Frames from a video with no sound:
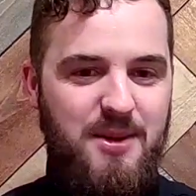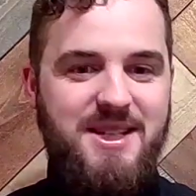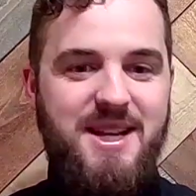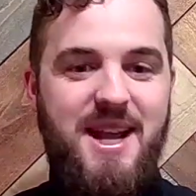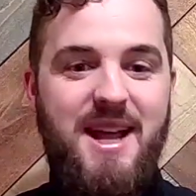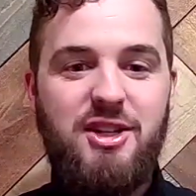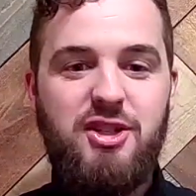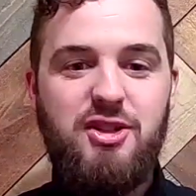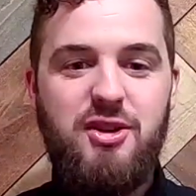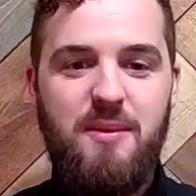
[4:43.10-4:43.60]

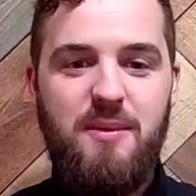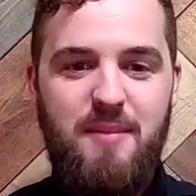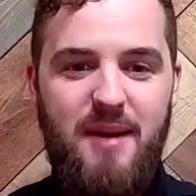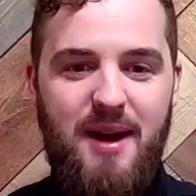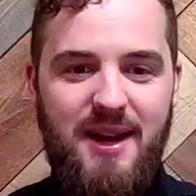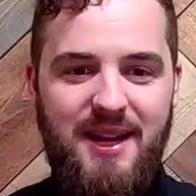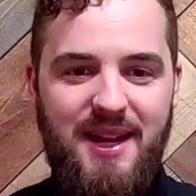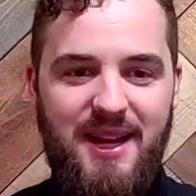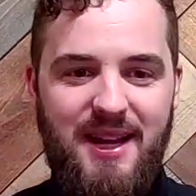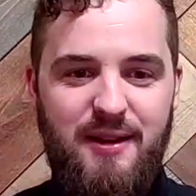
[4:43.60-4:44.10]
extra
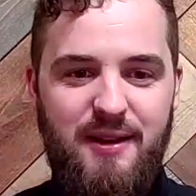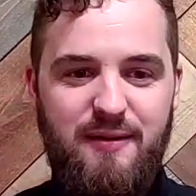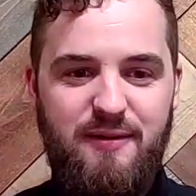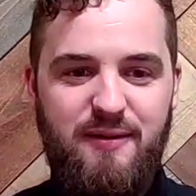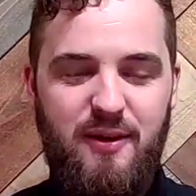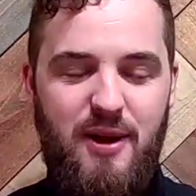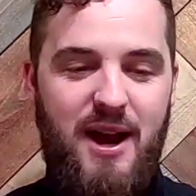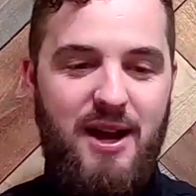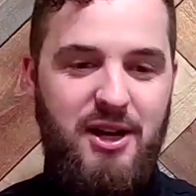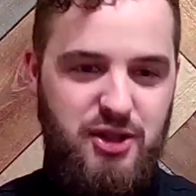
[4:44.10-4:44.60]
money
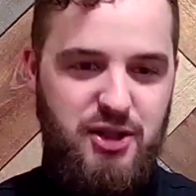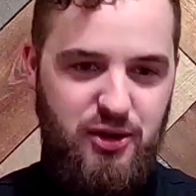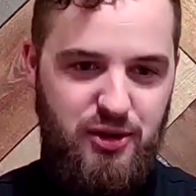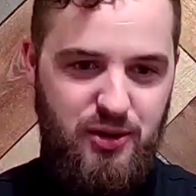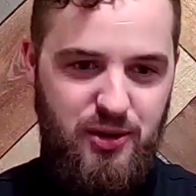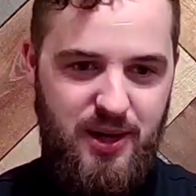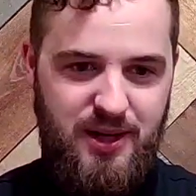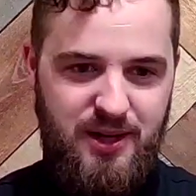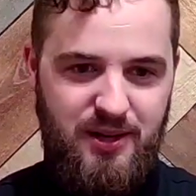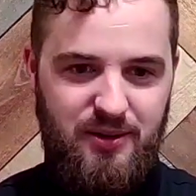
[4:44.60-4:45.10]
for
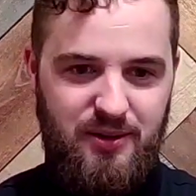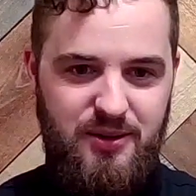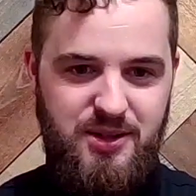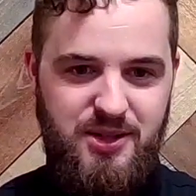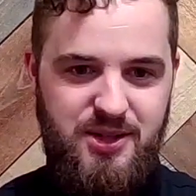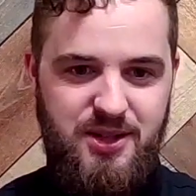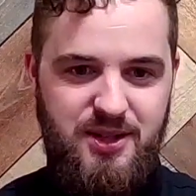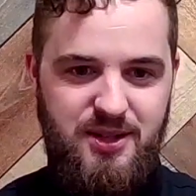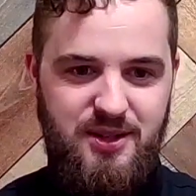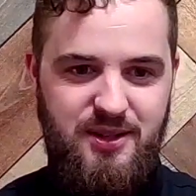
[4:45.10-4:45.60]

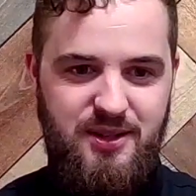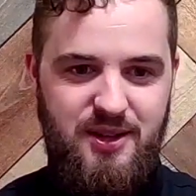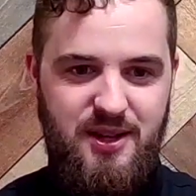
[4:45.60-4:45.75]
extracurriculars.